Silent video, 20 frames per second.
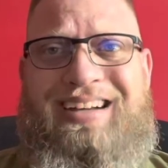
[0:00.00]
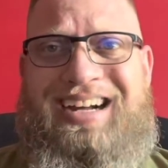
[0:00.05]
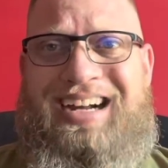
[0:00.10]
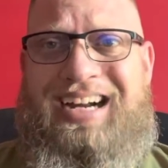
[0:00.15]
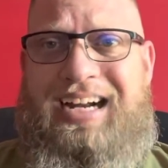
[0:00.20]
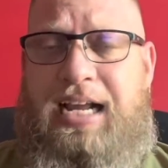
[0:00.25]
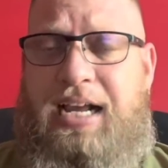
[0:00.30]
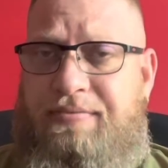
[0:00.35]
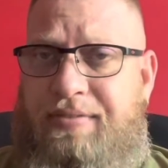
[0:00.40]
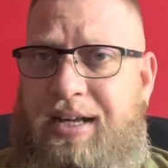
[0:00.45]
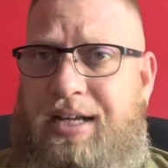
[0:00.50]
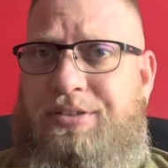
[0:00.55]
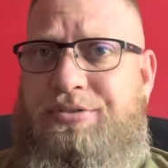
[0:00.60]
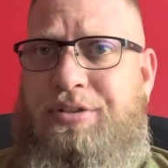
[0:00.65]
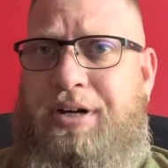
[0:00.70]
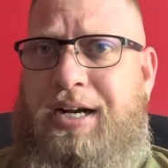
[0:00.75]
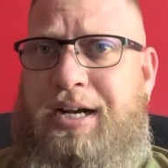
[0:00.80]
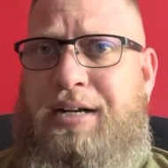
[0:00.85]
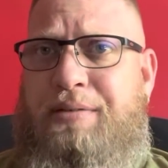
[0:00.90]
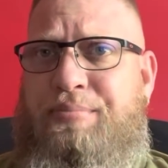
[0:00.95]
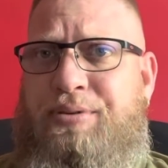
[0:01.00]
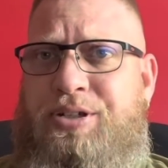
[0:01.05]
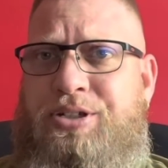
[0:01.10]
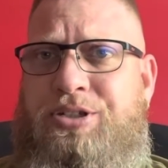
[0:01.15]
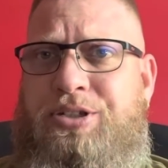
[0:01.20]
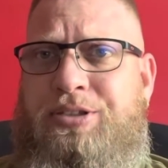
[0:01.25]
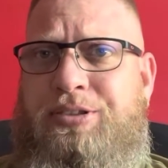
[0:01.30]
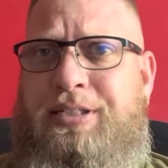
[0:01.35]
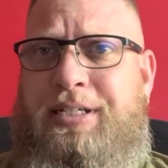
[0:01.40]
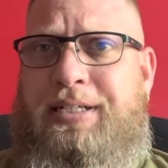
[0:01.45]
I have not tried it
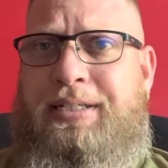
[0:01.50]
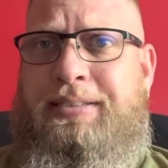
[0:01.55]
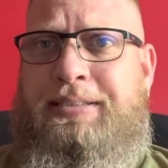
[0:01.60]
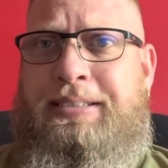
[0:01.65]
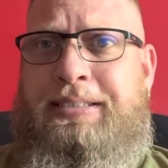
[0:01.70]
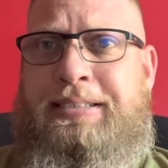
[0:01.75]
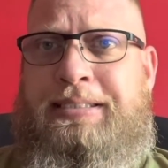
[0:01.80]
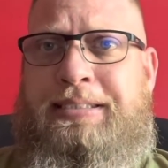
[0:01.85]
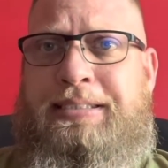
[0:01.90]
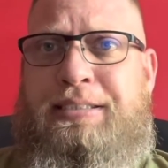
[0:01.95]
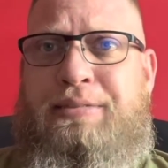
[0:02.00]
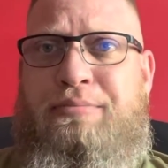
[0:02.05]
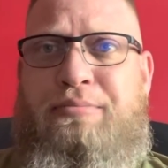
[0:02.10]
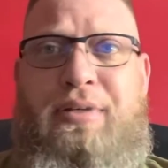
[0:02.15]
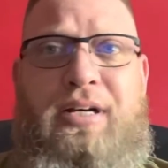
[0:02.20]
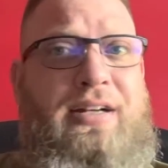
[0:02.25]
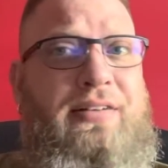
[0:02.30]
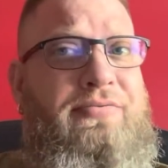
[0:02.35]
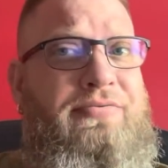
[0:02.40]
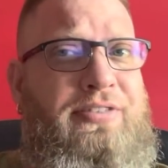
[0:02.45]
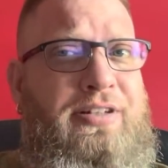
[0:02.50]
personally, but